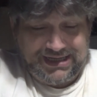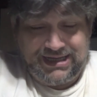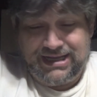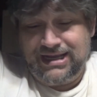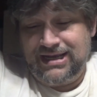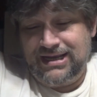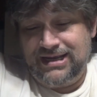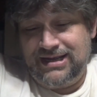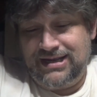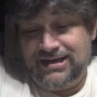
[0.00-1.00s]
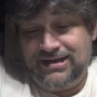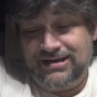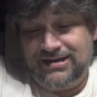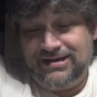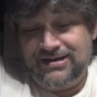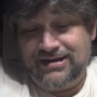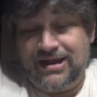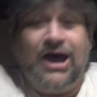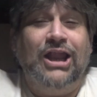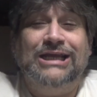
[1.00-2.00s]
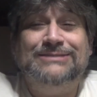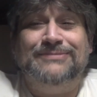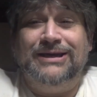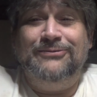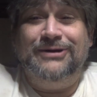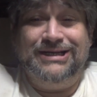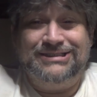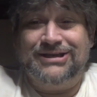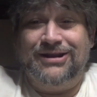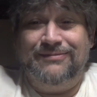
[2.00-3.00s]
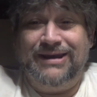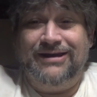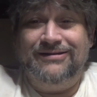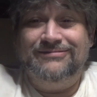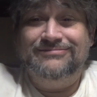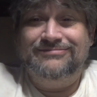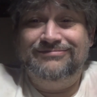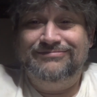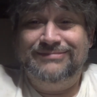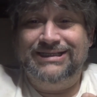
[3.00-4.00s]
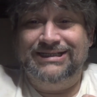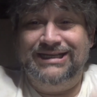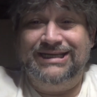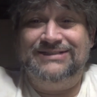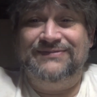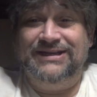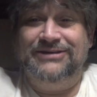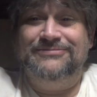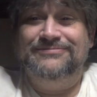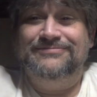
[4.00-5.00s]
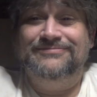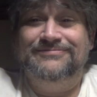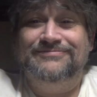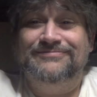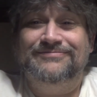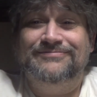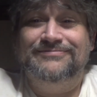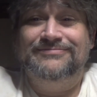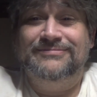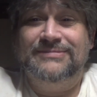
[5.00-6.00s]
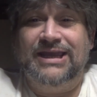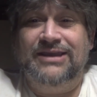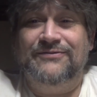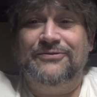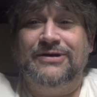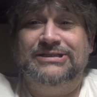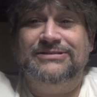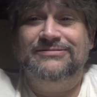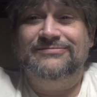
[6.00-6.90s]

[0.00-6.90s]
and I'll explain what it's all about in the next video. Thank you for watching.